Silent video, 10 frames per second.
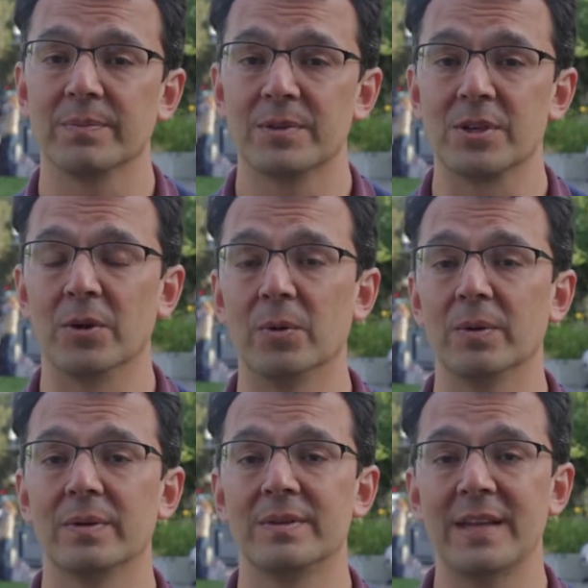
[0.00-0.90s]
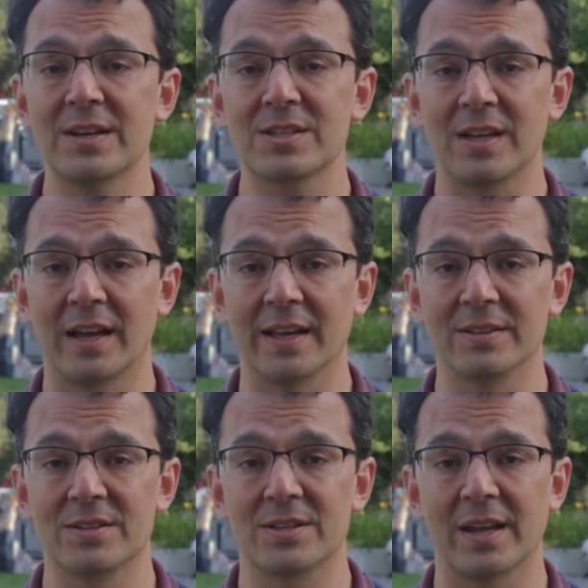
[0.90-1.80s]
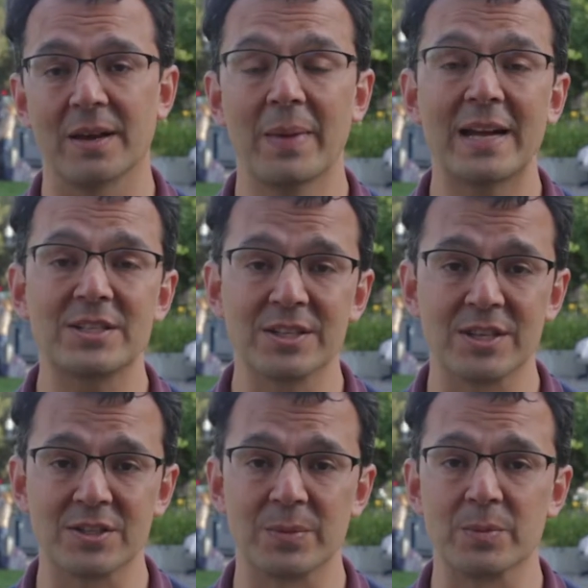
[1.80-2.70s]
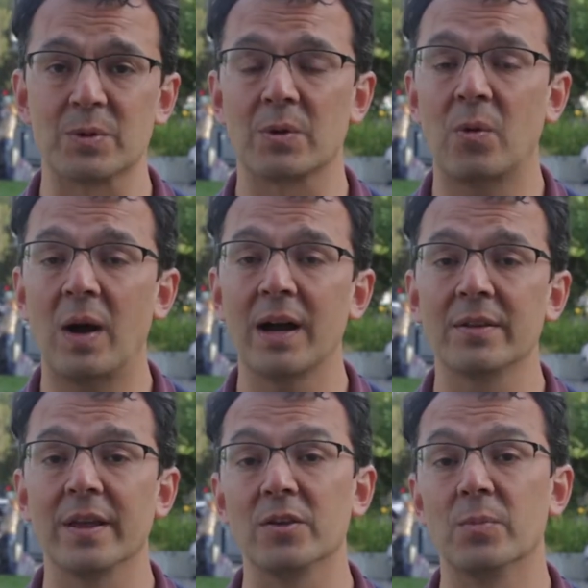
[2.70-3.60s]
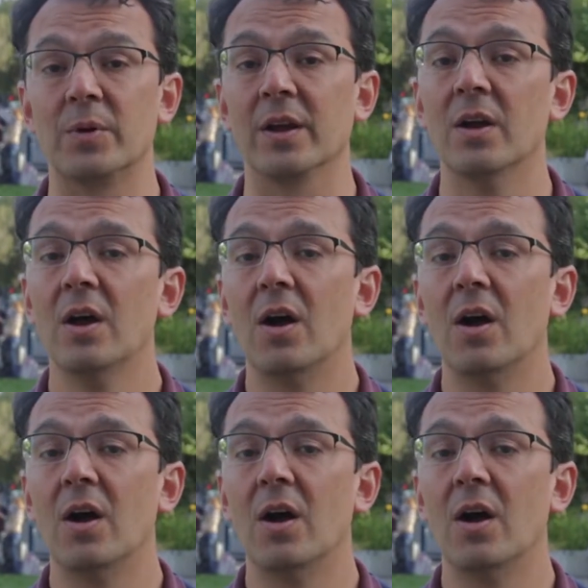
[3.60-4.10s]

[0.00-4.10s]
So data science and matching systems require that you bring